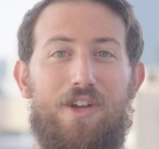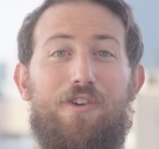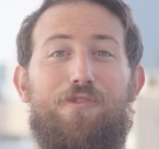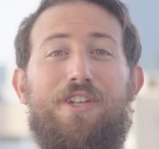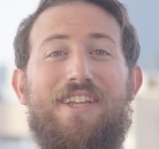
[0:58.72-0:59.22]

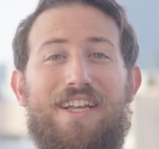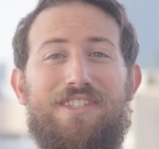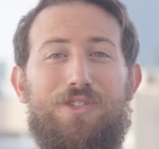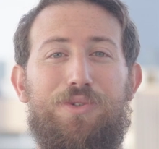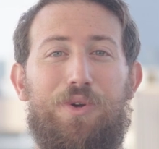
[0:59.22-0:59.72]
For
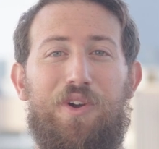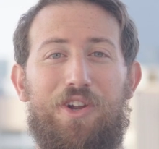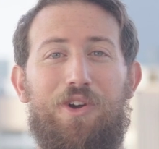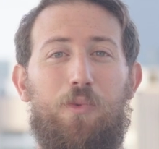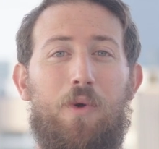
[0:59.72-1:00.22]
today's
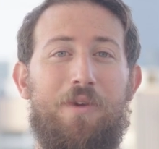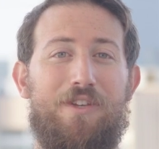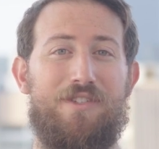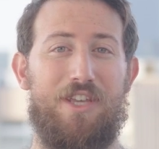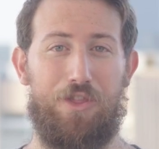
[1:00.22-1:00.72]
tutorial, we'll be
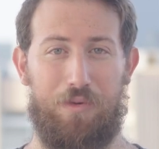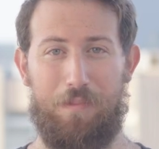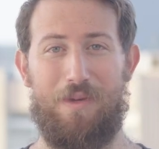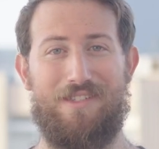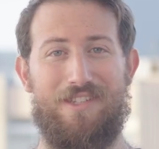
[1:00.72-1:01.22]
using
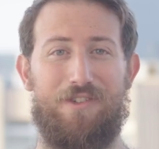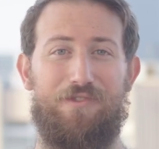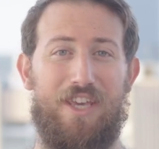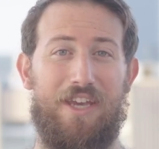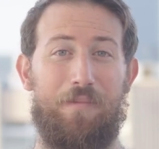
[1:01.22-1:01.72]
3 pieces
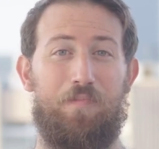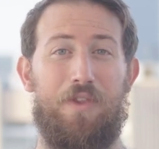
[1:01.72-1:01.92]
of kit: